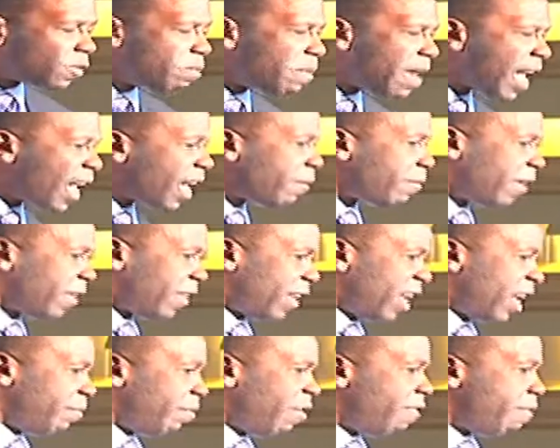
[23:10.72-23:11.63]
man by the
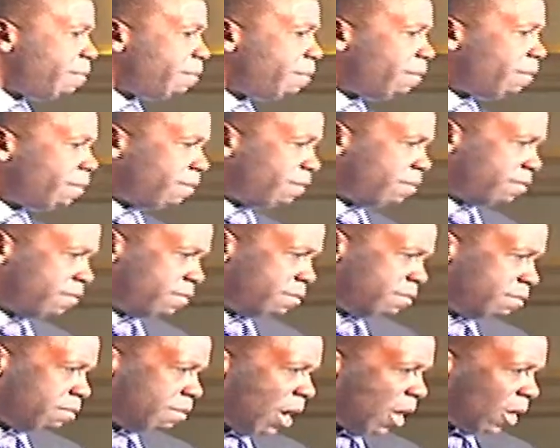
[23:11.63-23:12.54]
name of
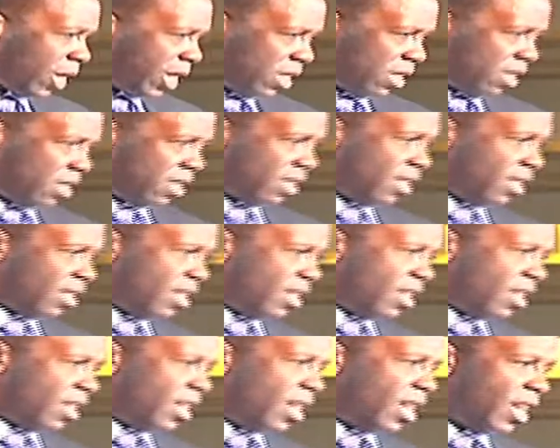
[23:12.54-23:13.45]
Malchus.
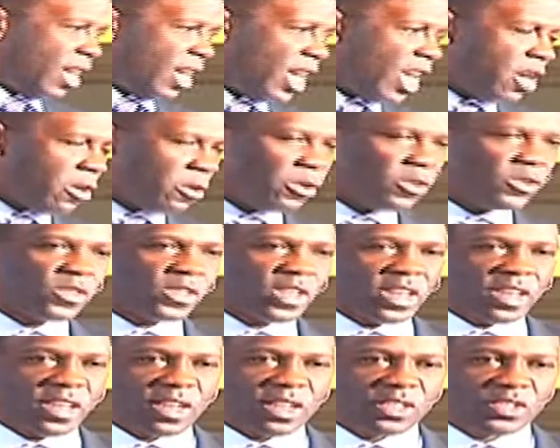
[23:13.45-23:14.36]
He was
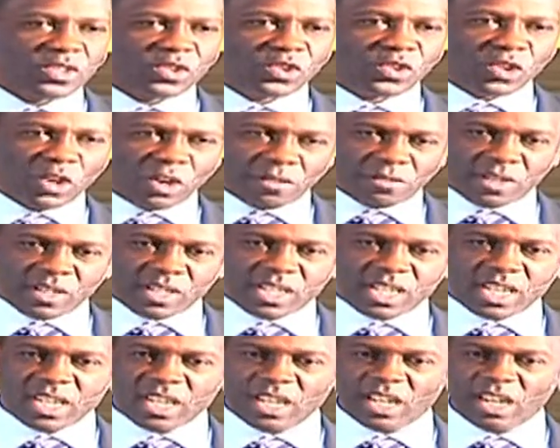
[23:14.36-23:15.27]
the servant
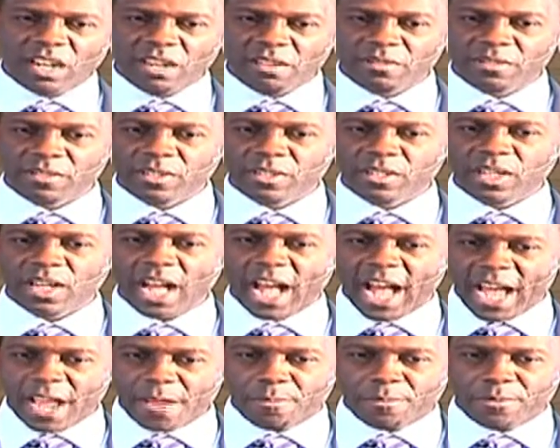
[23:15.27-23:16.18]
of the
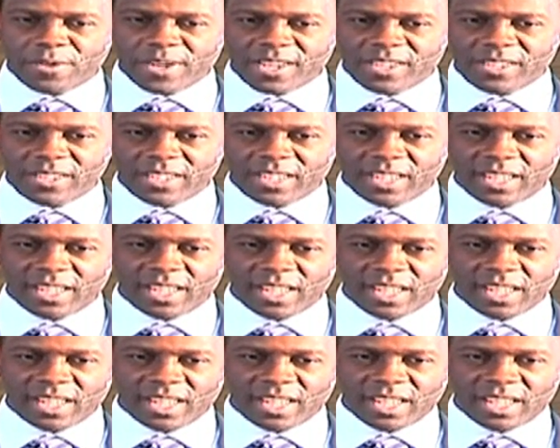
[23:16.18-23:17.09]
high priest.
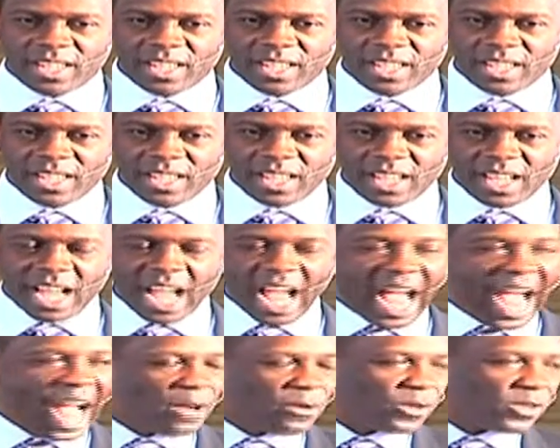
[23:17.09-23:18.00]

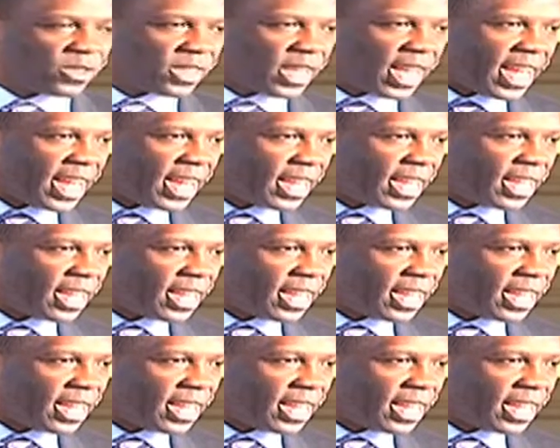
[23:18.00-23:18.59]
I was like,